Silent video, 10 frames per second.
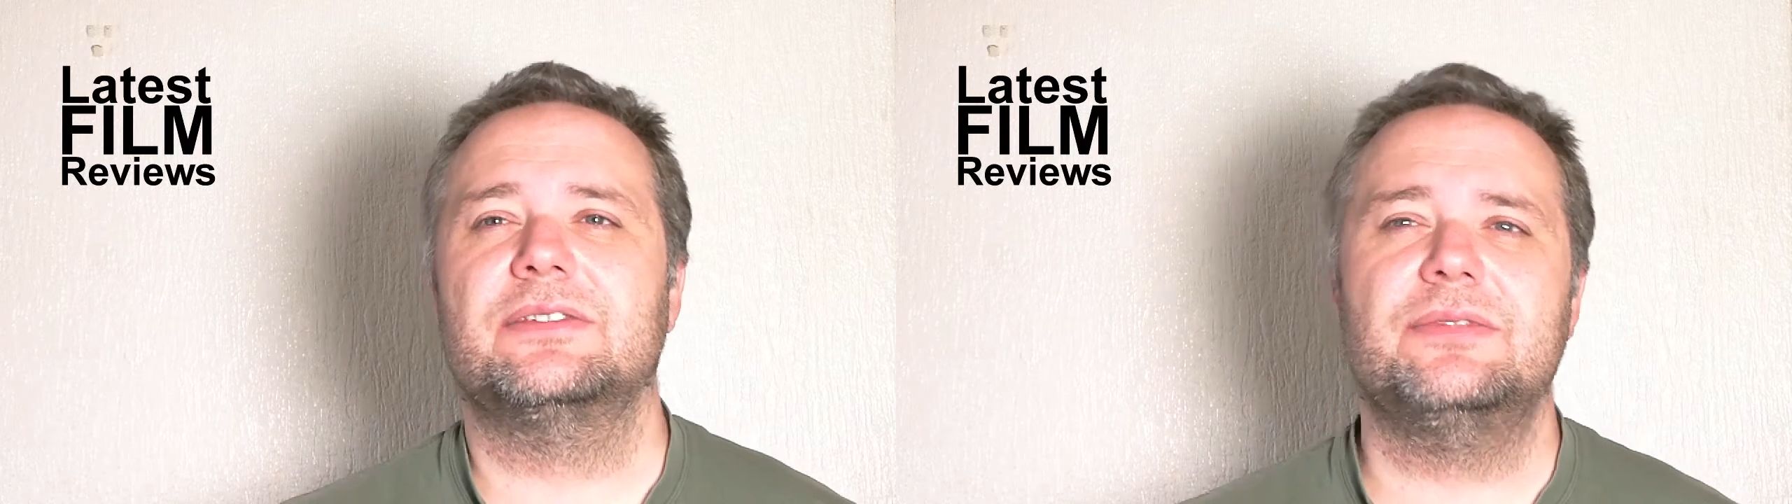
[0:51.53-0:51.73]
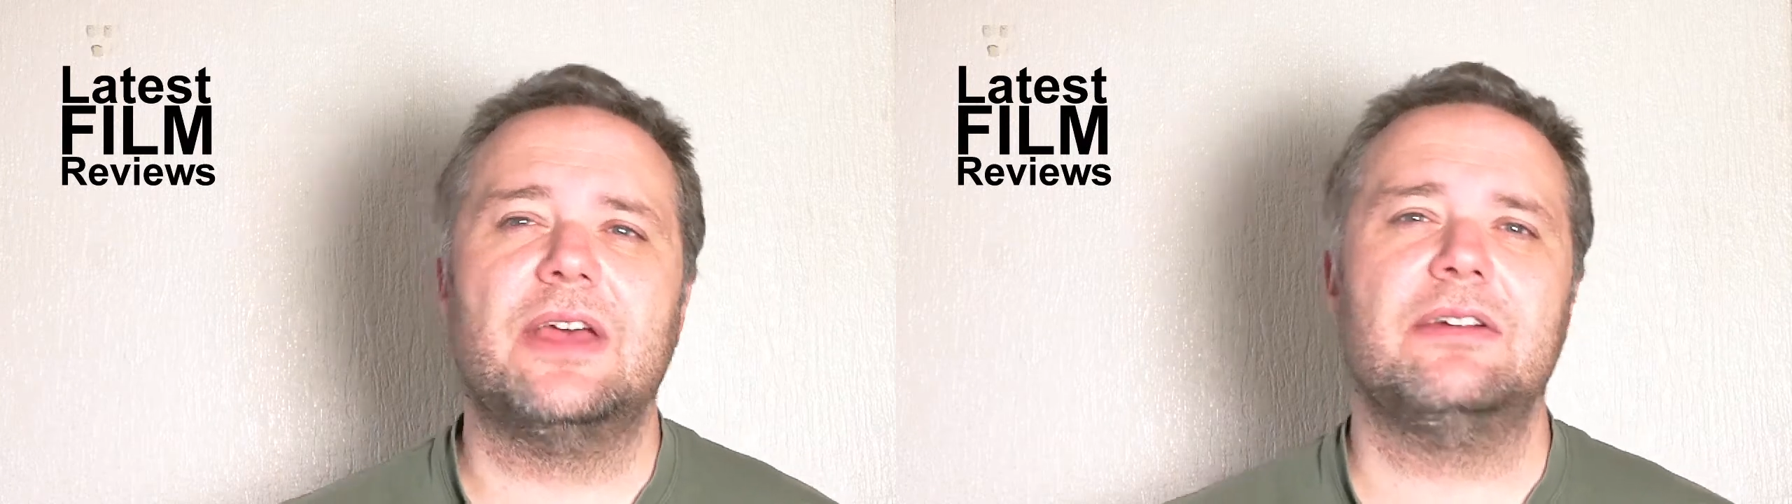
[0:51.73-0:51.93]

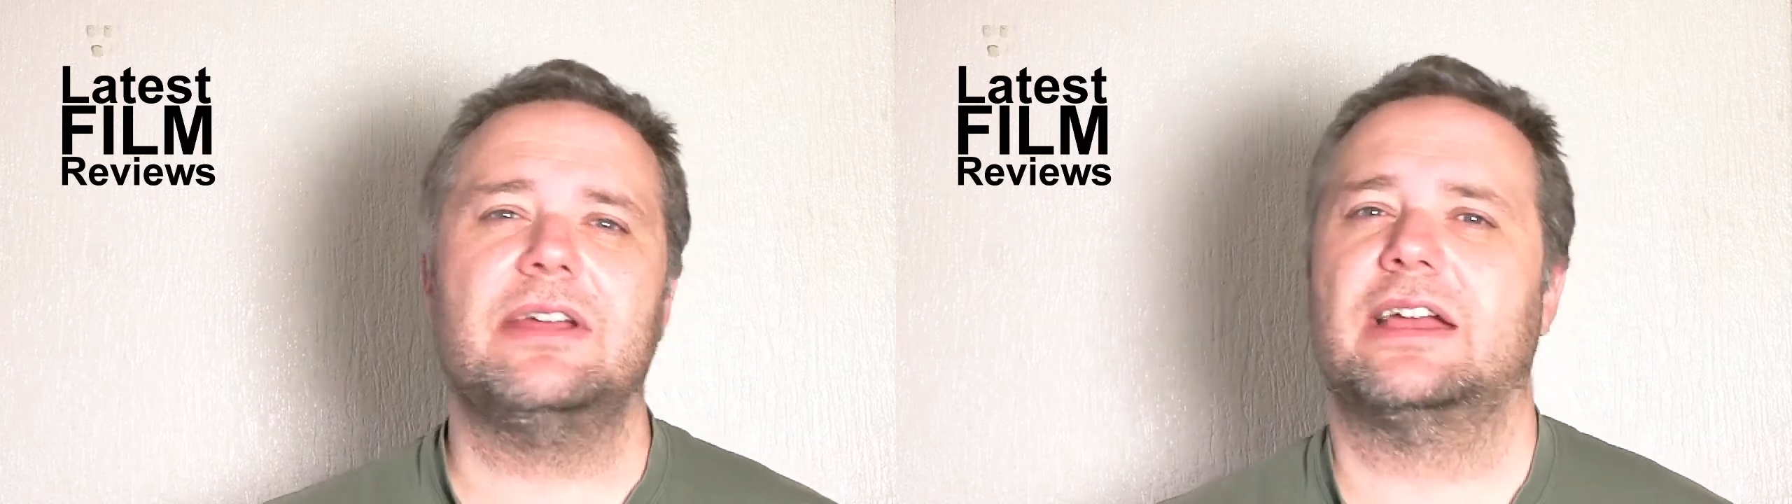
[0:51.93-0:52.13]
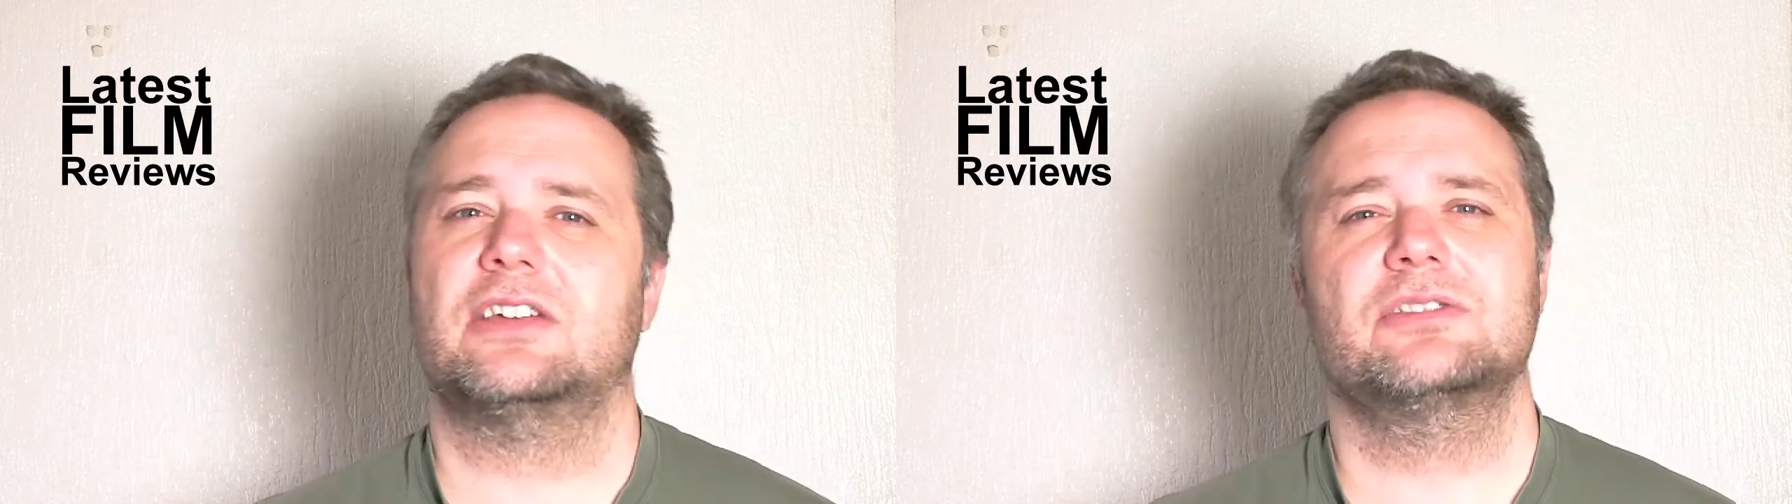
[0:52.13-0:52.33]
very
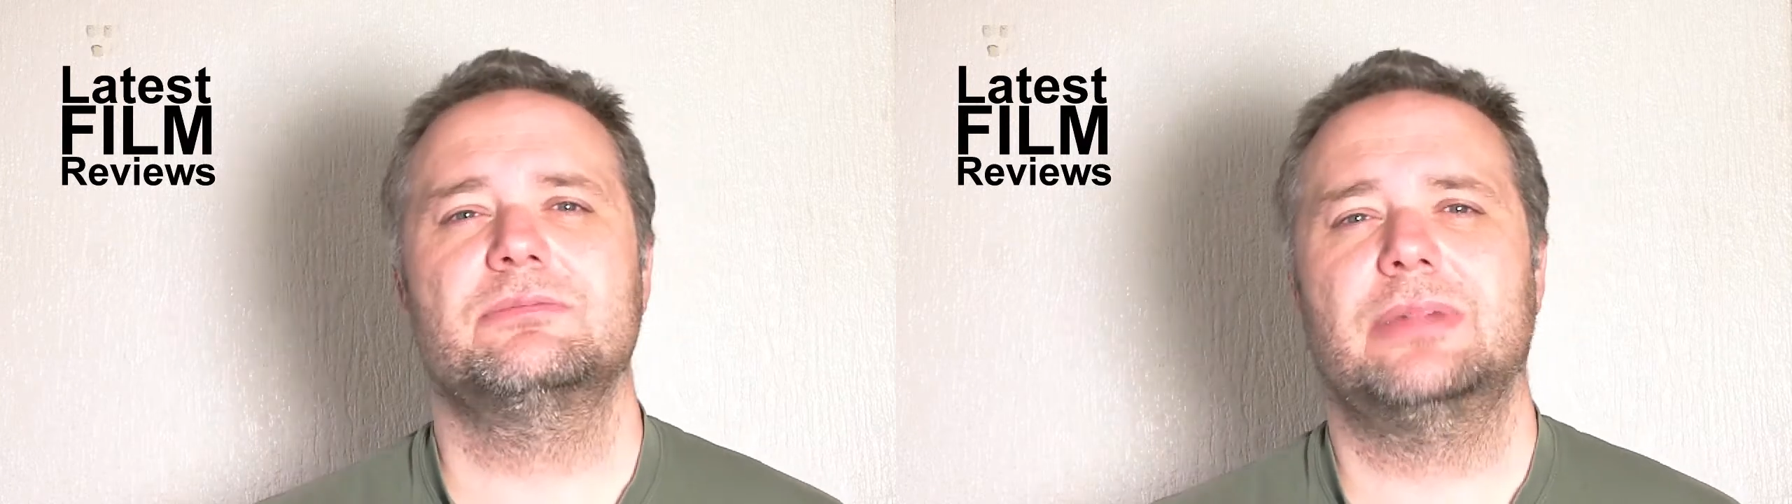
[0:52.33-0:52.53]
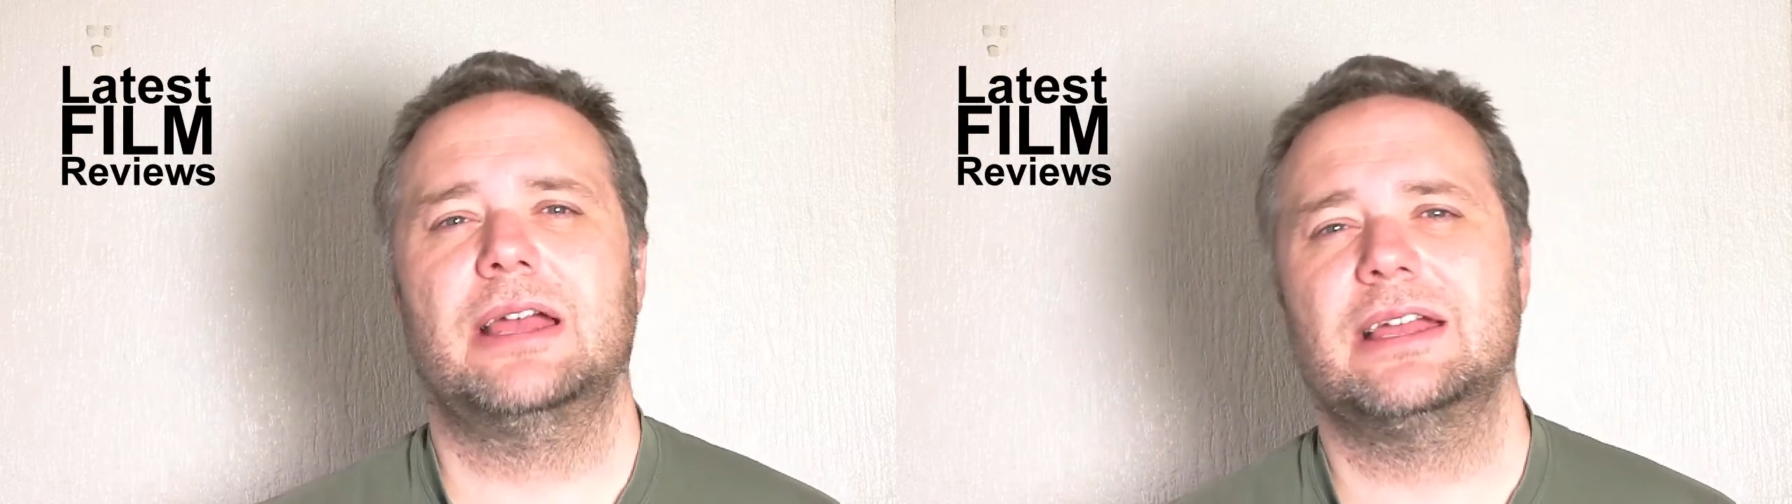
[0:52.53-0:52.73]
action
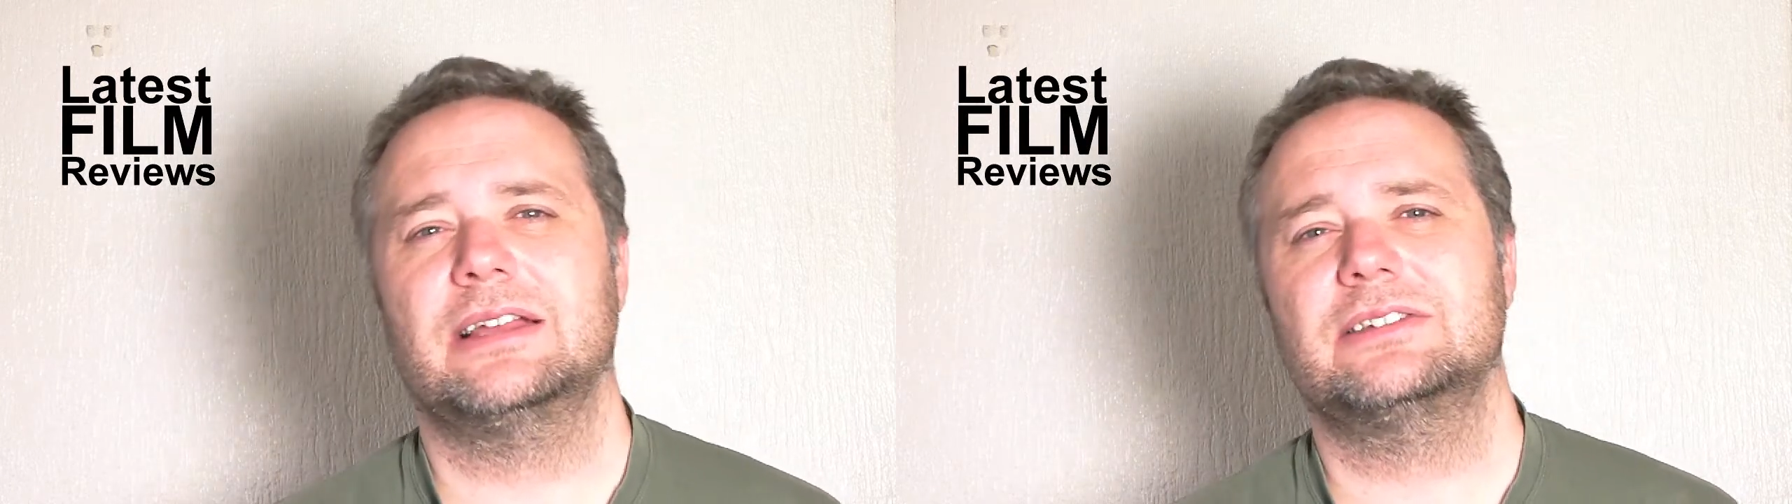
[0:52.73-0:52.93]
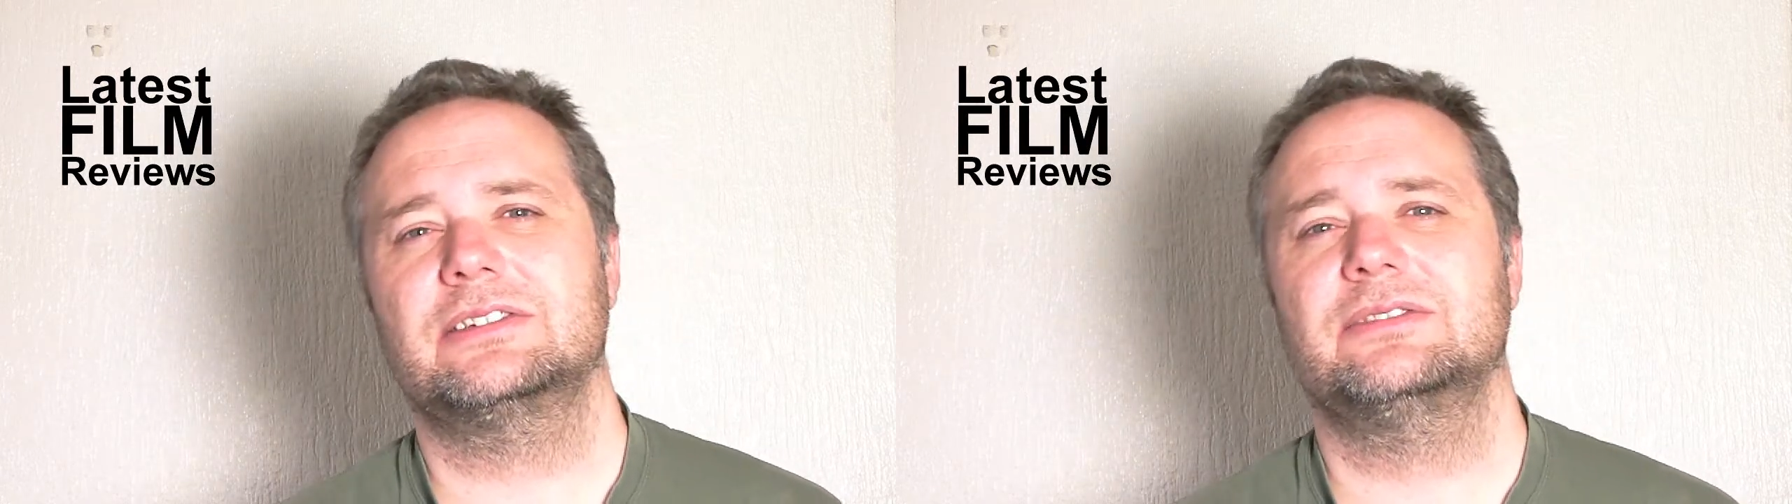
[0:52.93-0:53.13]

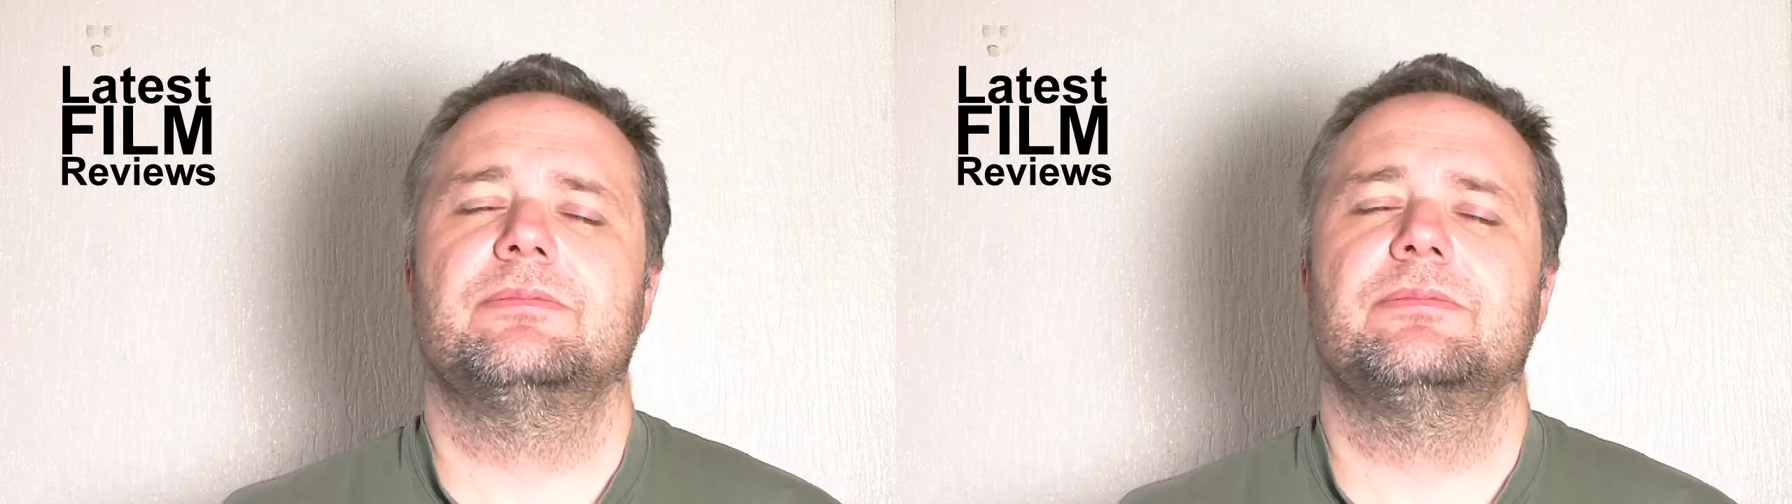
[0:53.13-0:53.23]
packed.